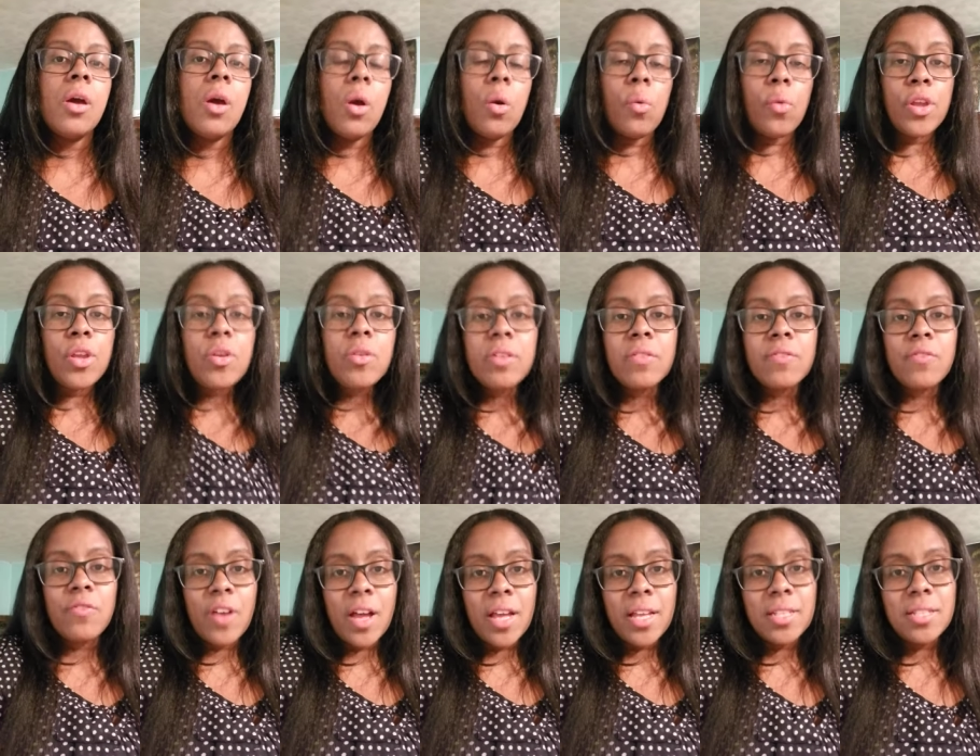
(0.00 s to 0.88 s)
where you can
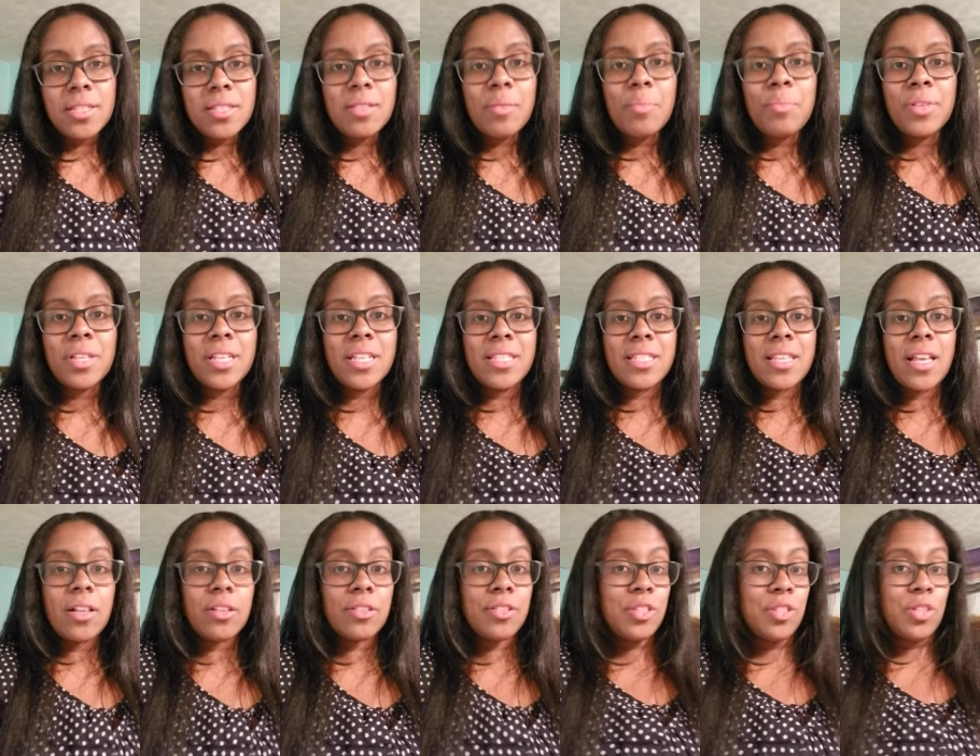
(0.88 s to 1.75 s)
find someplace
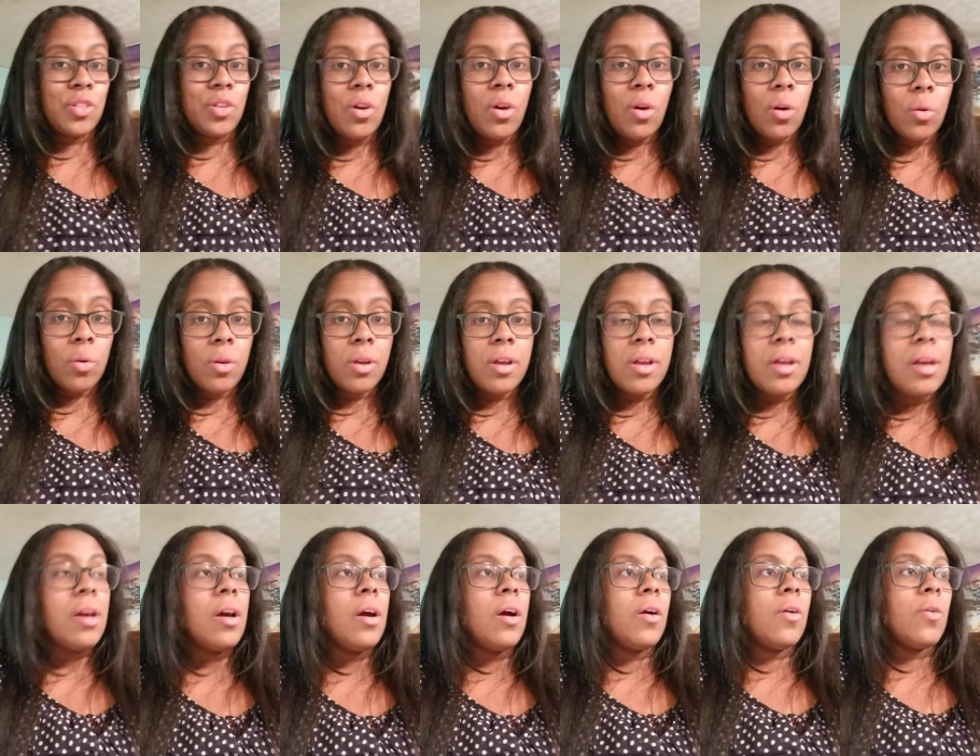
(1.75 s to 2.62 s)
else to go.
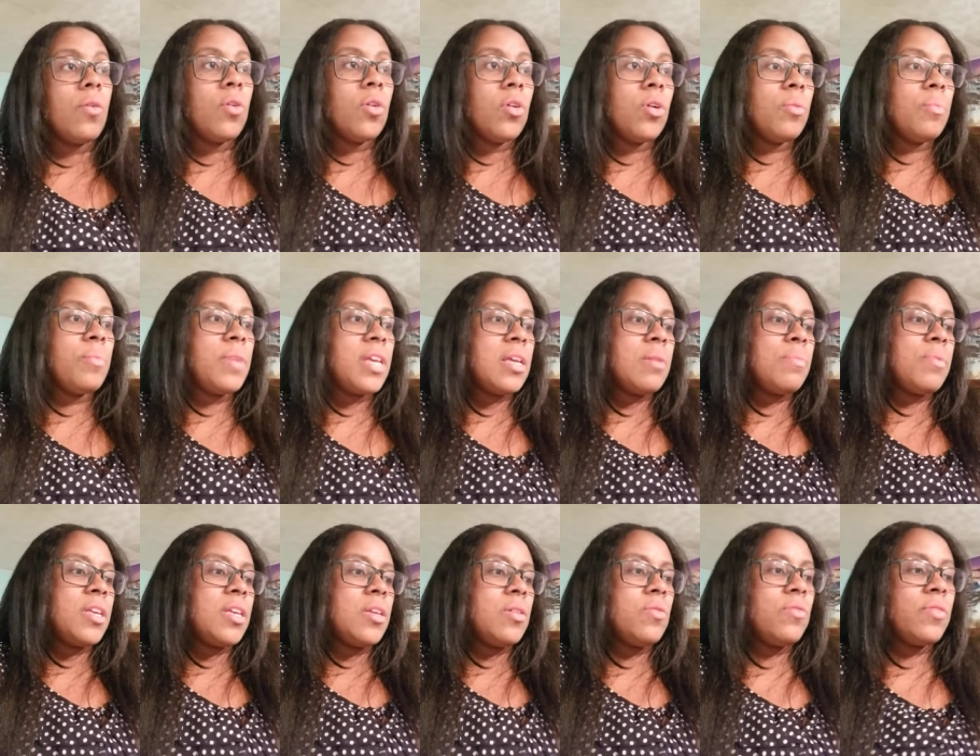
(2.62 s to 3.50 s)
Or
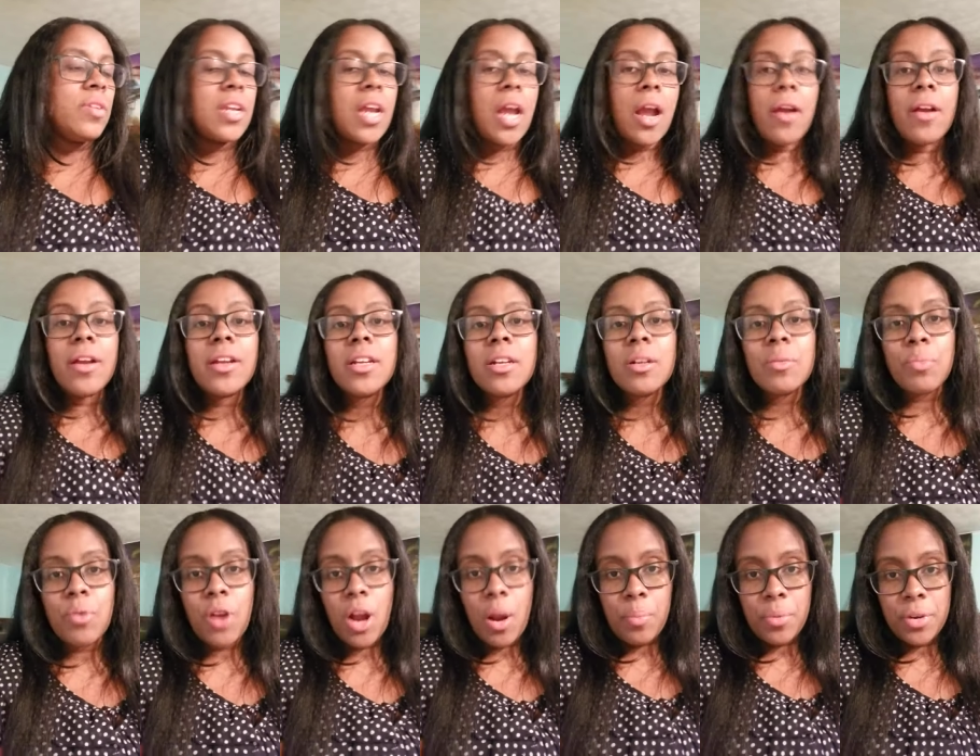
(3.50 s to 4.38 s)
maybe you've inherited a
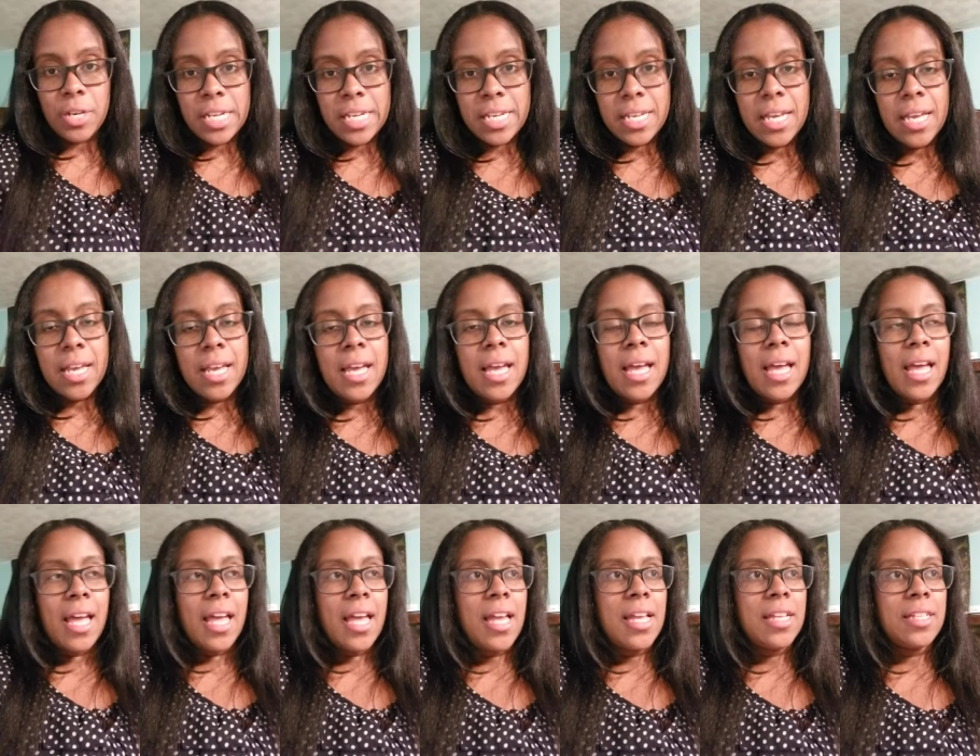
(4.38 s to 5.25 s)
property
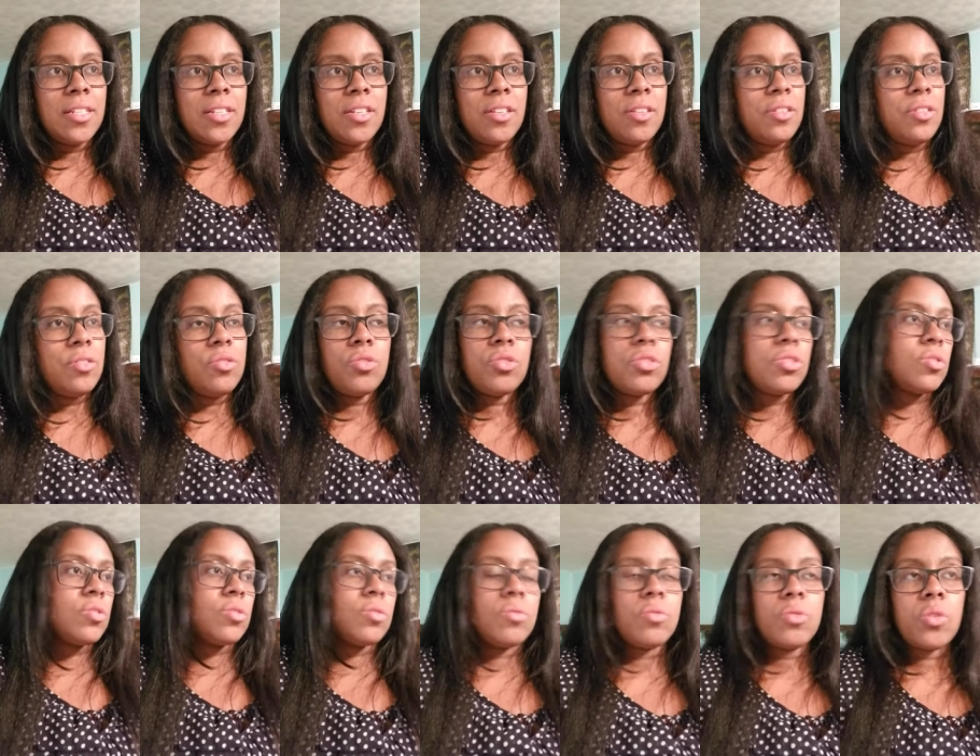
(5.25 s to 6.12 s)
and you
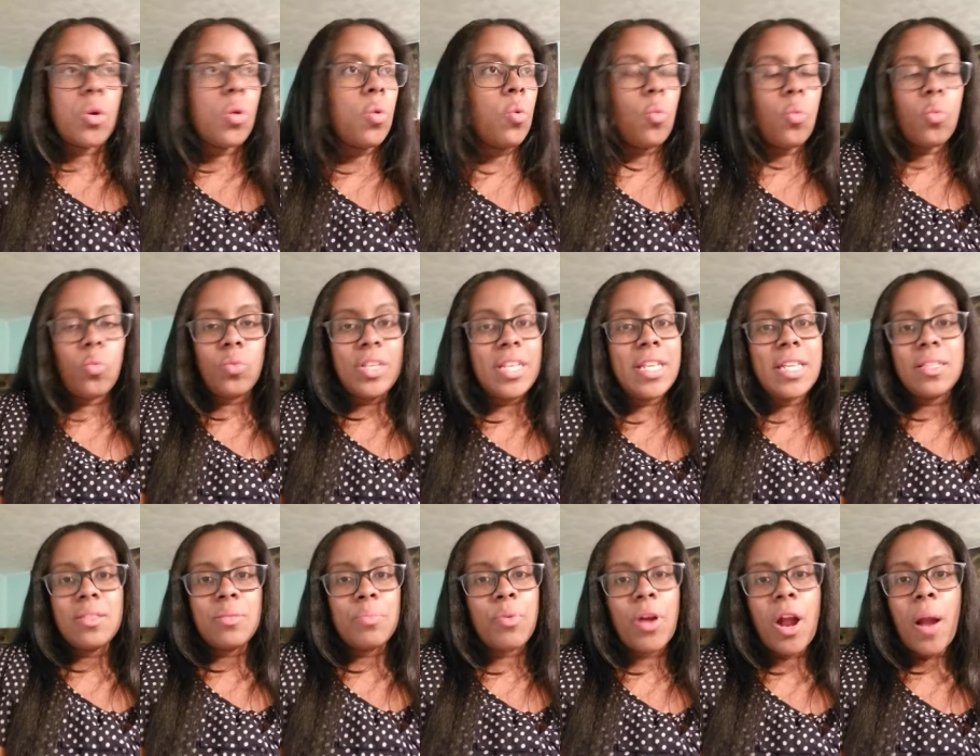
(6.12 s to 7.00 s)
just don't
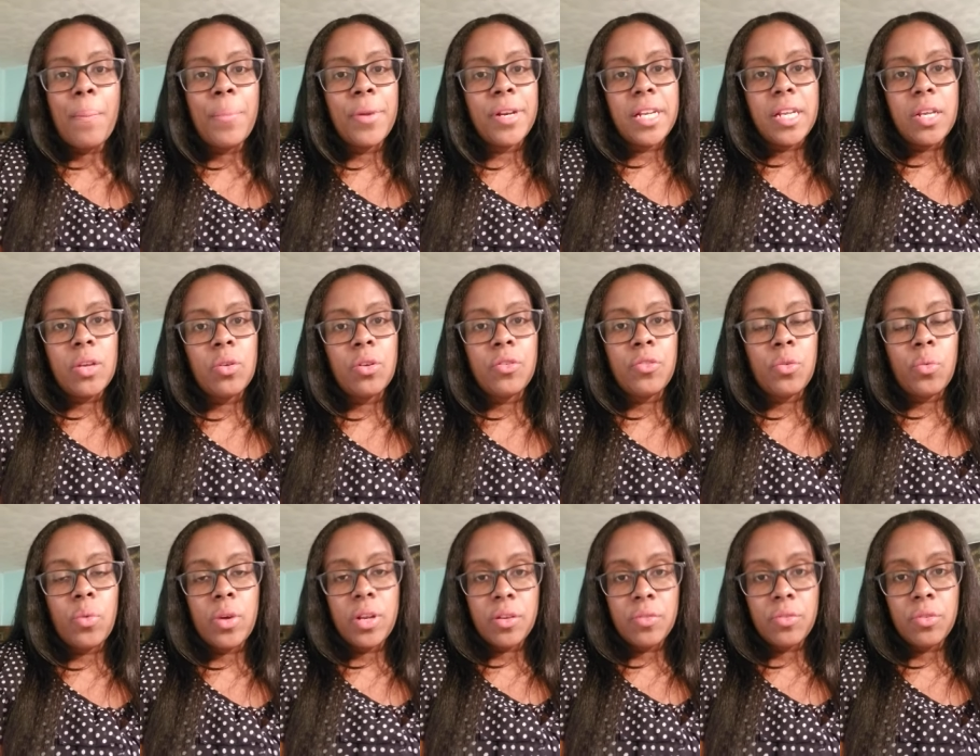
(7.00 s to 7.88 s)
need the property, or for
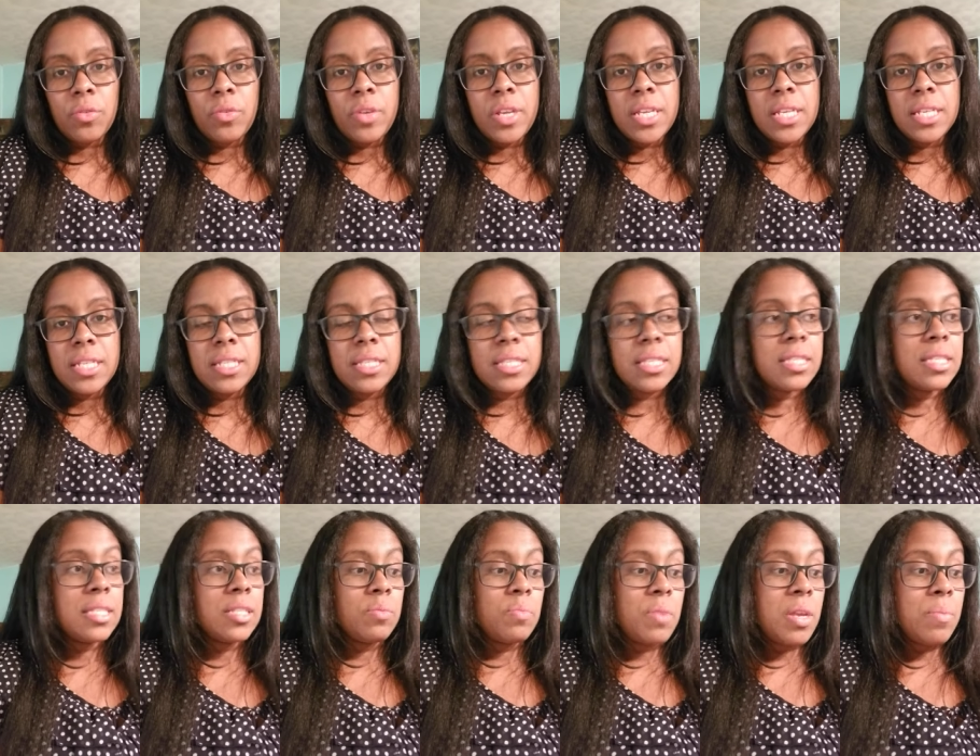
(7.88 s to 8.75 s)
whatever
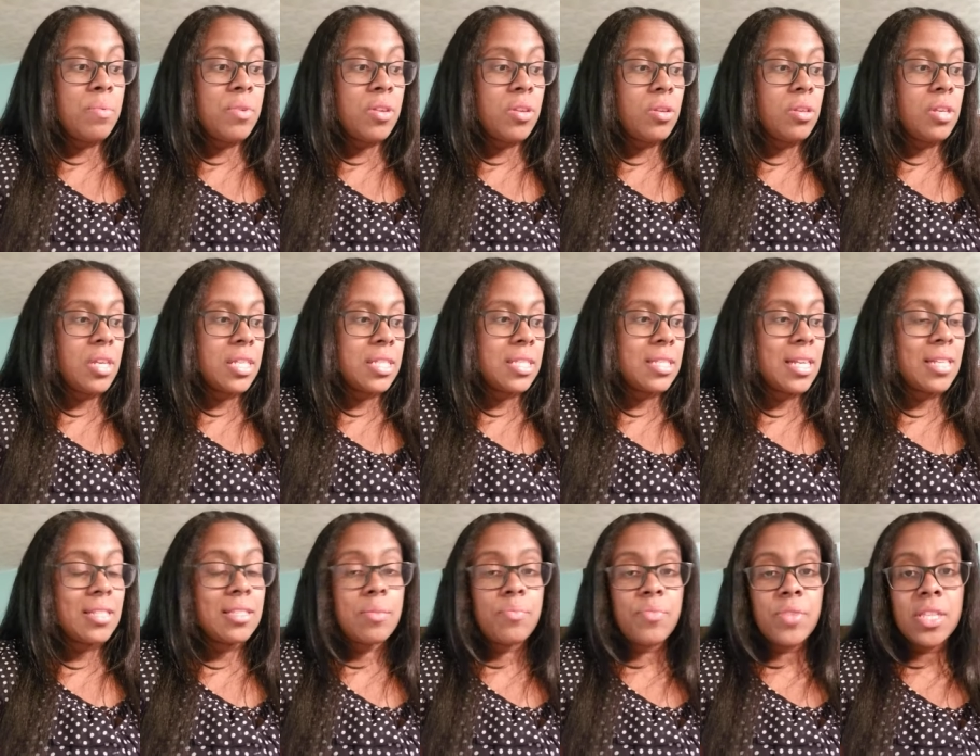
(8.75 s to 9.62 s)
reasons, maybe it's
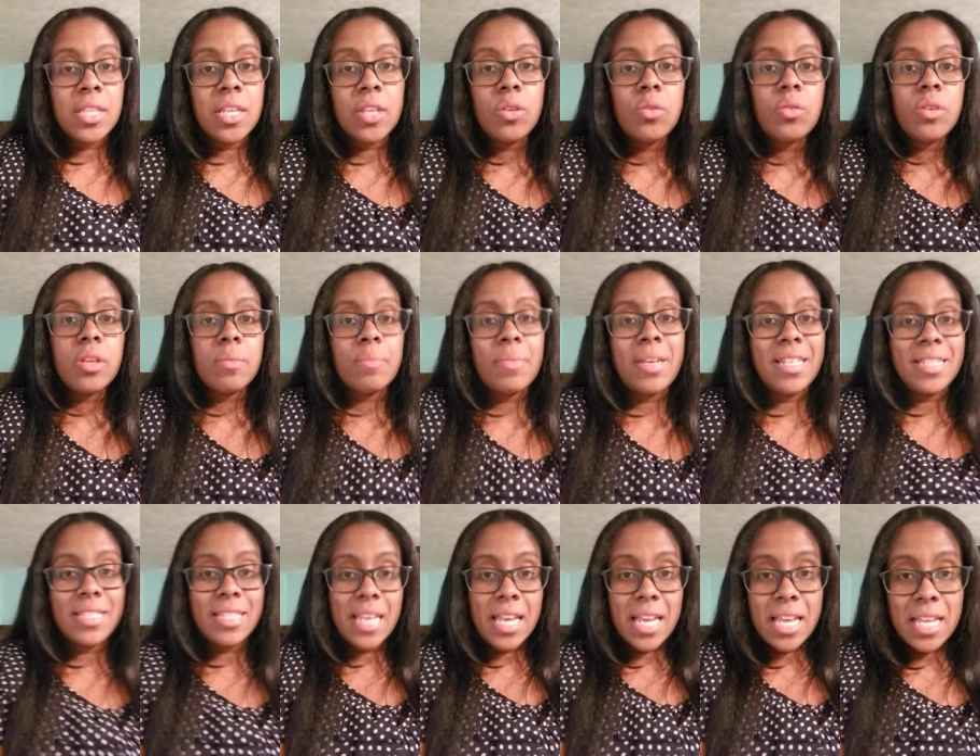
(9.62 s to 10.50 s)
not something that you can
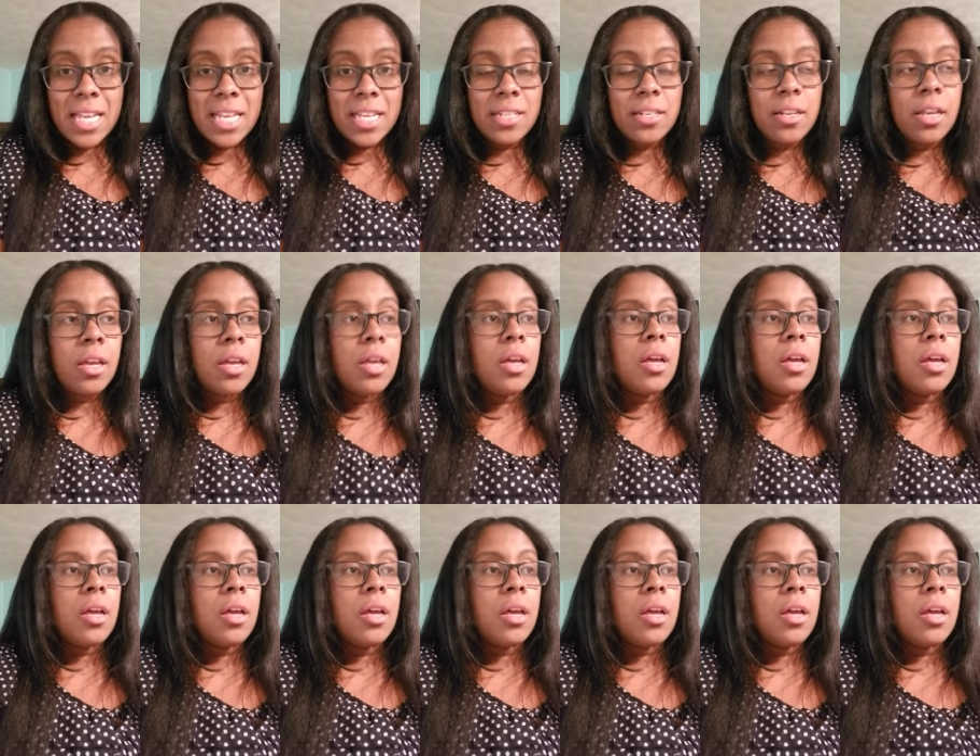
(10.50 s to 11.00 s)
maintain,